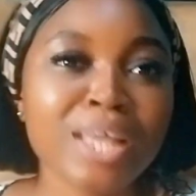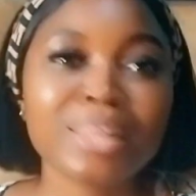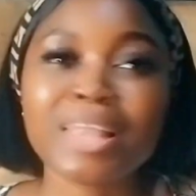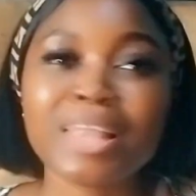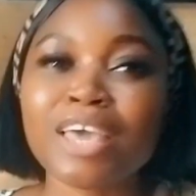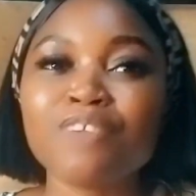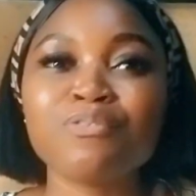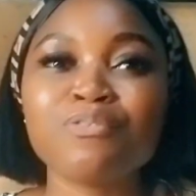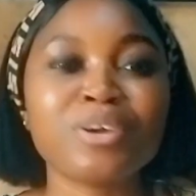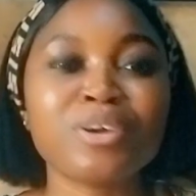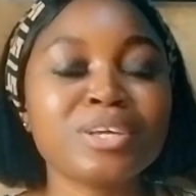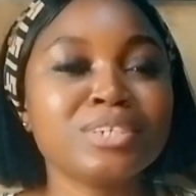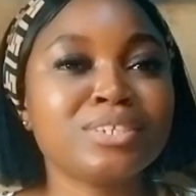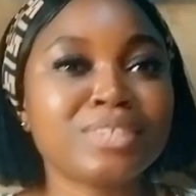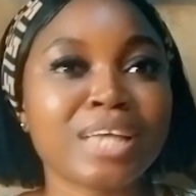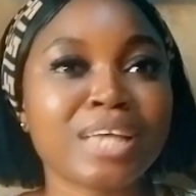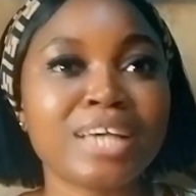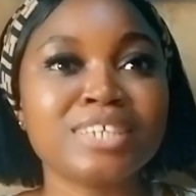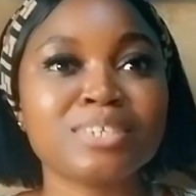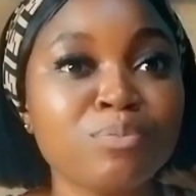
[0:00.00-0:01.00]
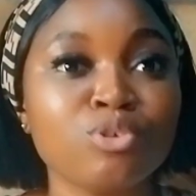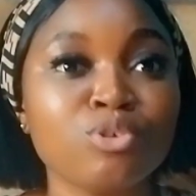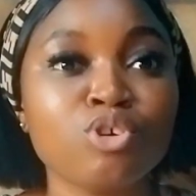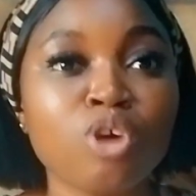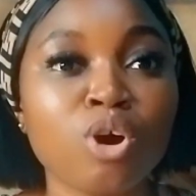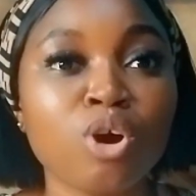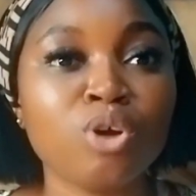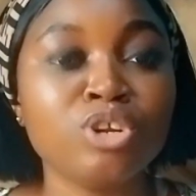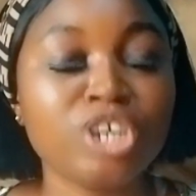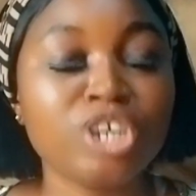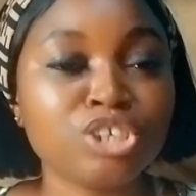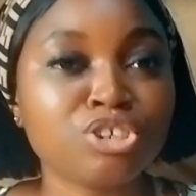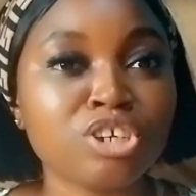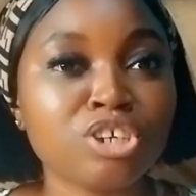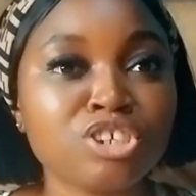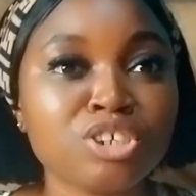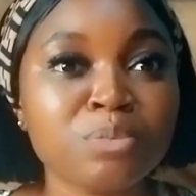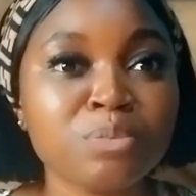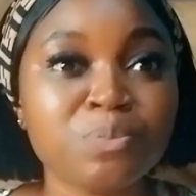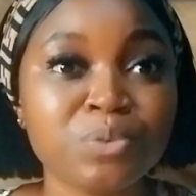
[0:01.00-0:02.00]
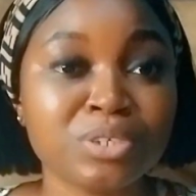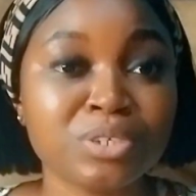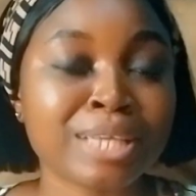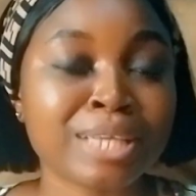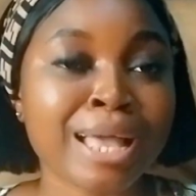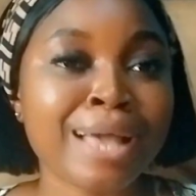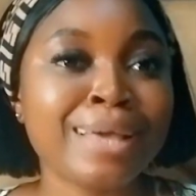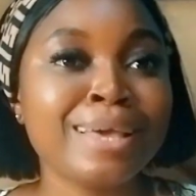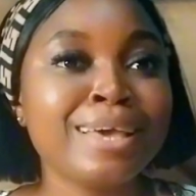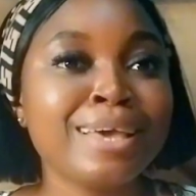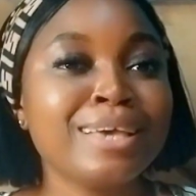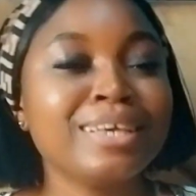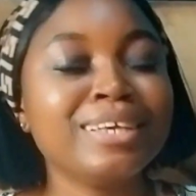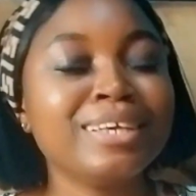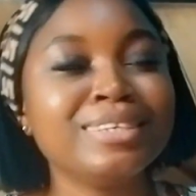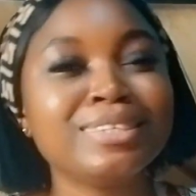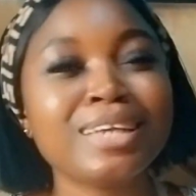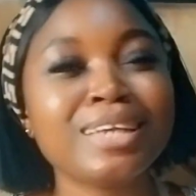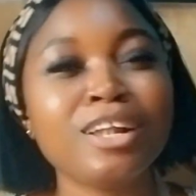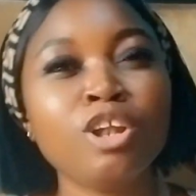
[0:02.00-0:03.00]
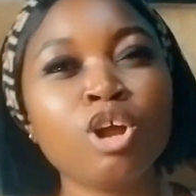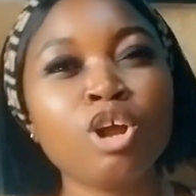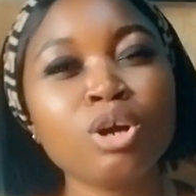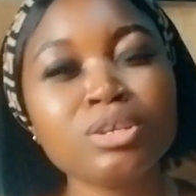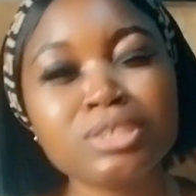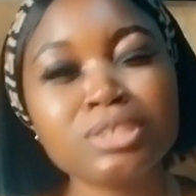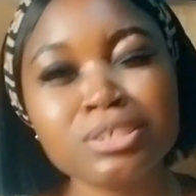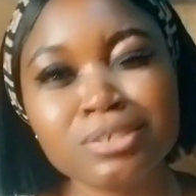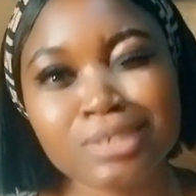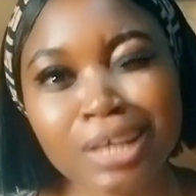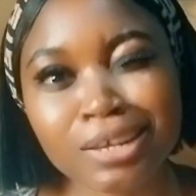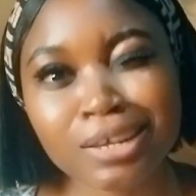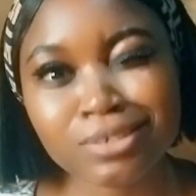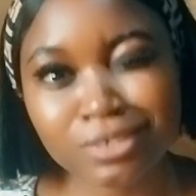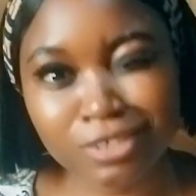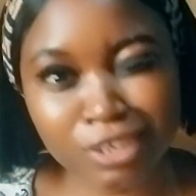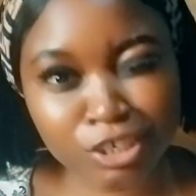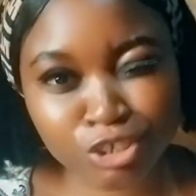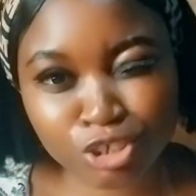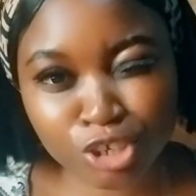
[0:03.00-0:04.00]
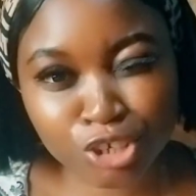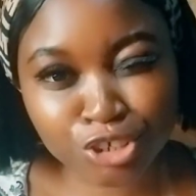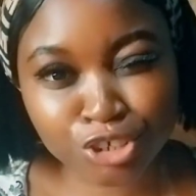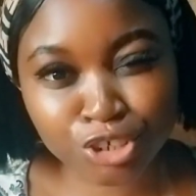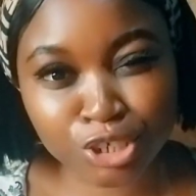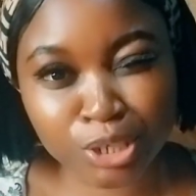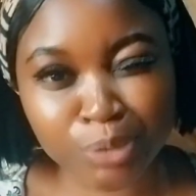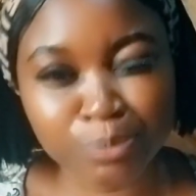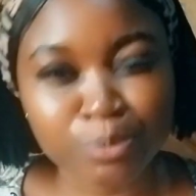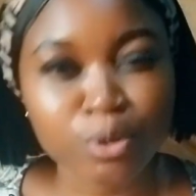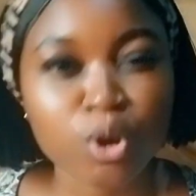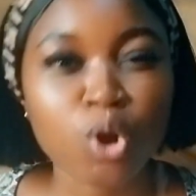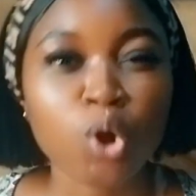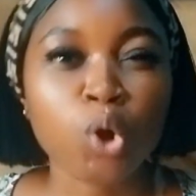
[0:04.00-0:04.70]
Take for instance, your relationship with her is a long distance relationship,